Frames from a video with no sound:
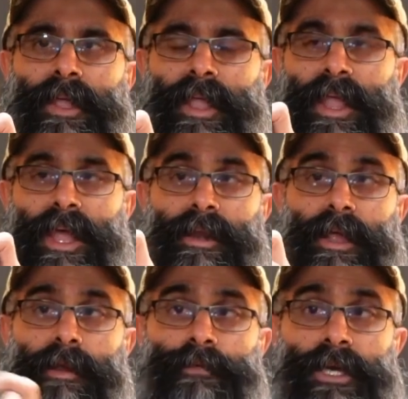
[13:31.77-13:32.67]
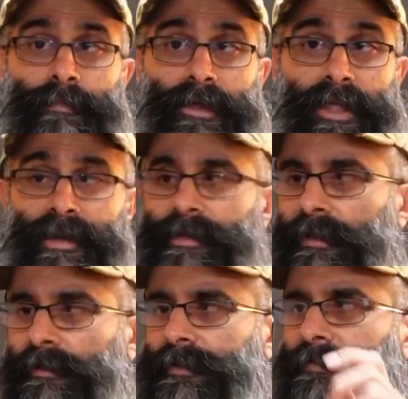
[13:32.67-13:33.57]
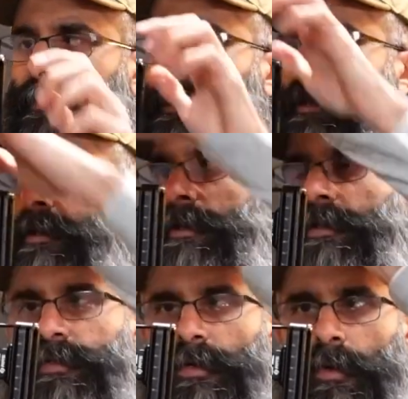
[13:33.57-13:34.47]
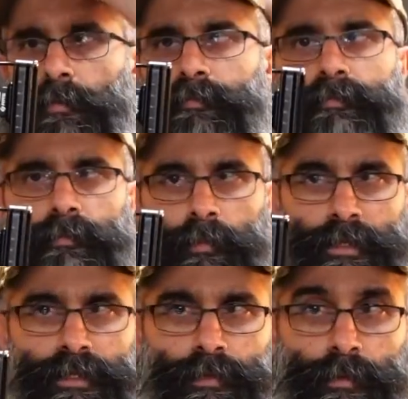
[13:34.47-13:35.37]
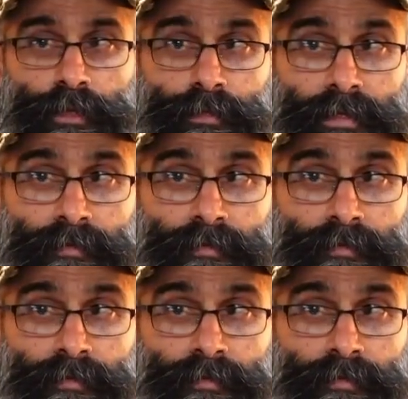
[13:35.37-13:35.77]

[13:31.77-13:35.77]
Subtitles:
And I'm talking about handheld. So we're shooting